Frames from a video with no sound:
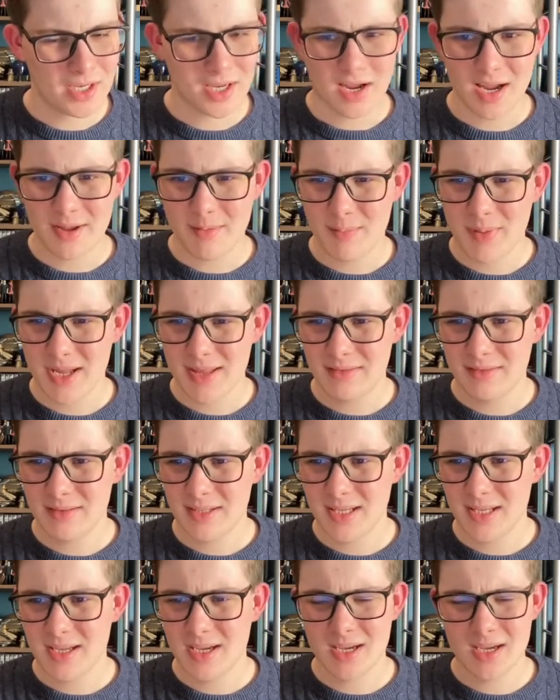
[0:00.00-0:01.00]
I, I bet
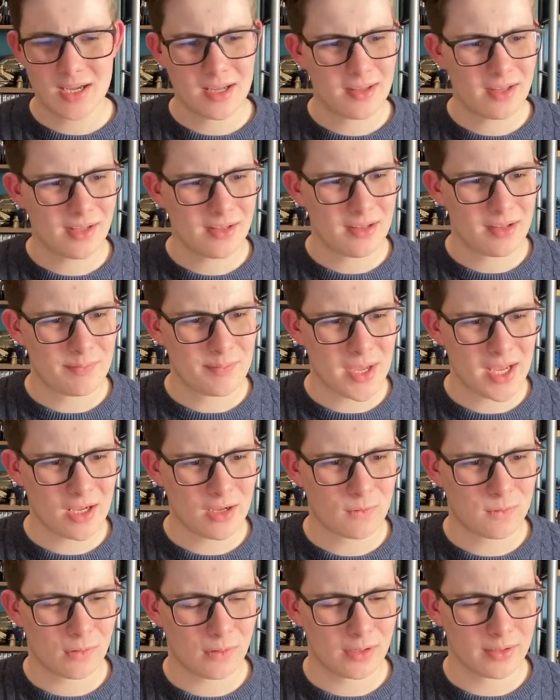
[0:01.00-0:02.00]
the uh, the the
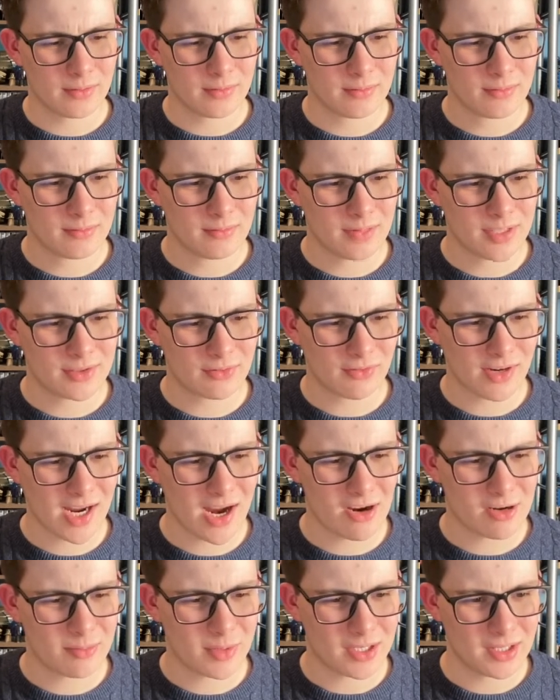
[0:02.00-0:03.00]
pink one is
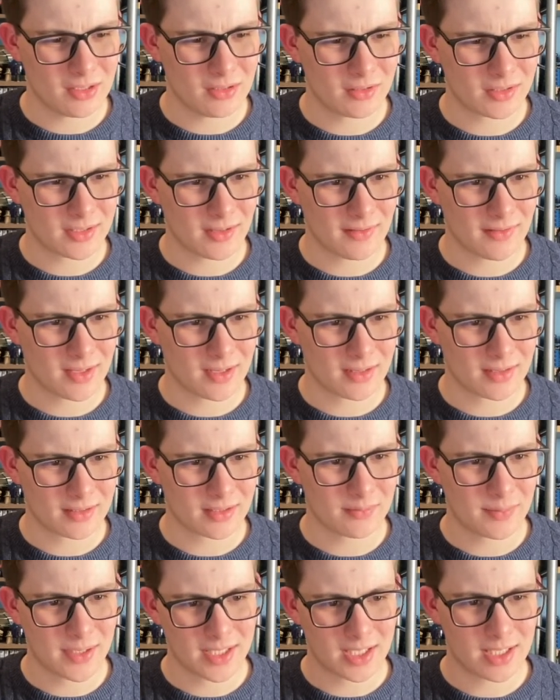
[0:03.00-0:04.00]
rarer by the looks of things.
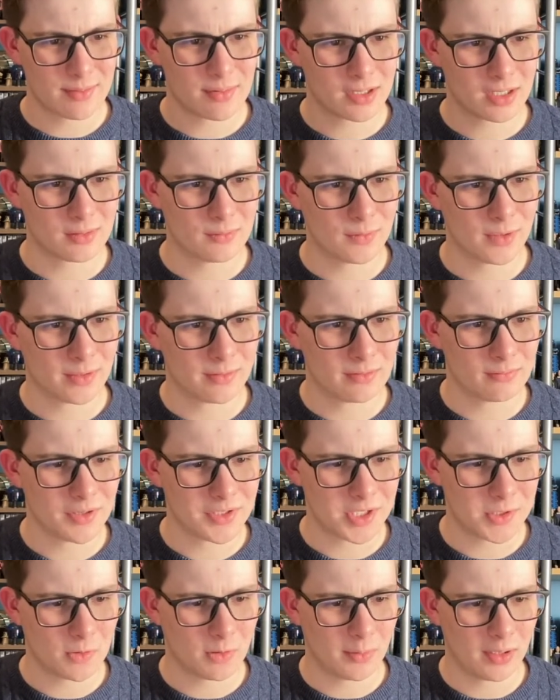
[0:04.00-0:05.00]
The pinky brown one,
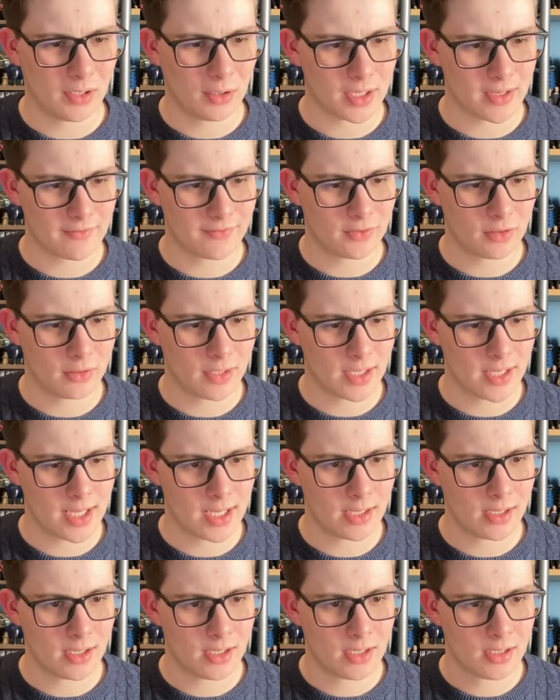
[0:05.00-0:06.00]
which is the one we're looking for
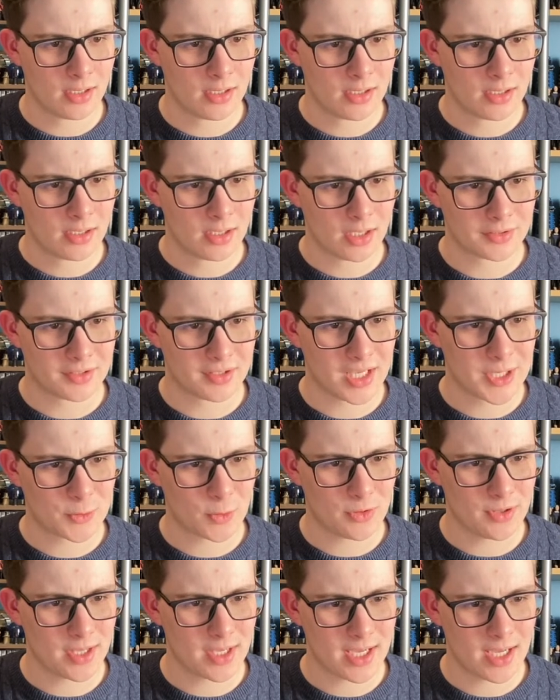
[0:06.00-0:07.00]
here. So there's
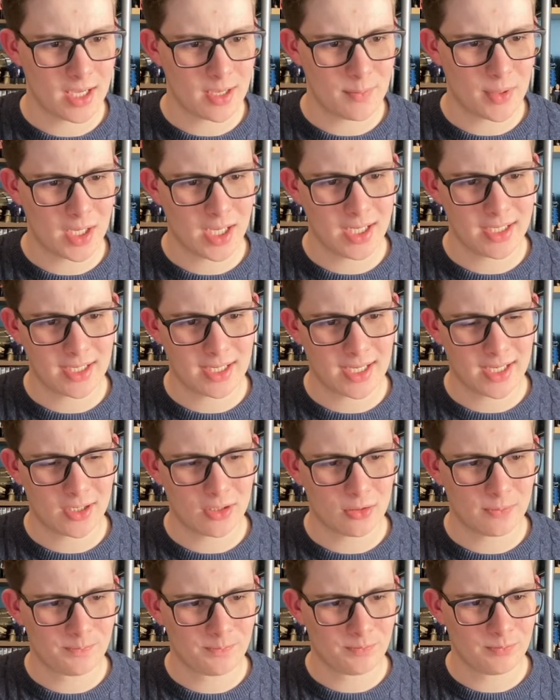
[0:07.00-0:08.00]
one there. Buy it
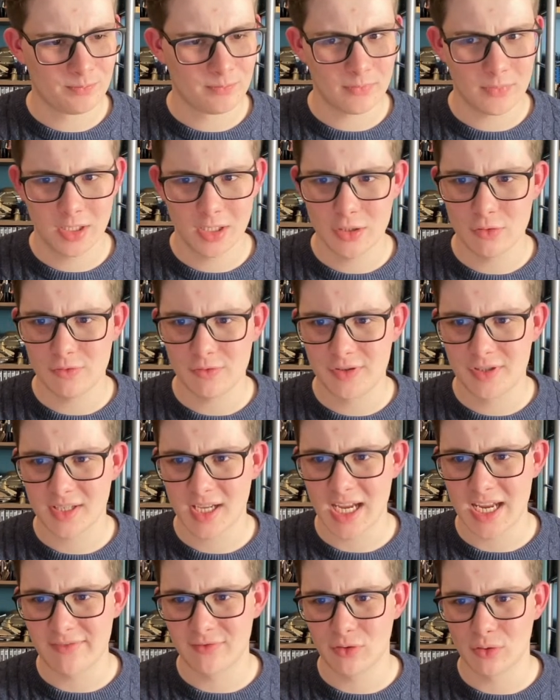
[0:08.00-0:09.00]
now. Loose,
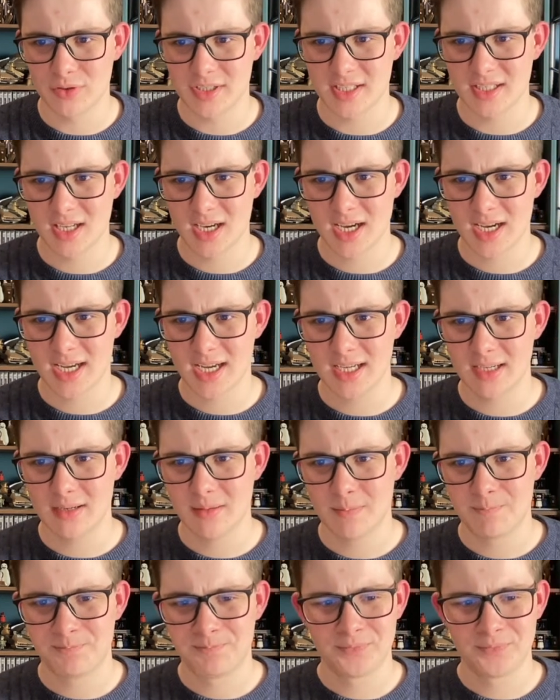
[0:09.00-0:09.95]
8.49.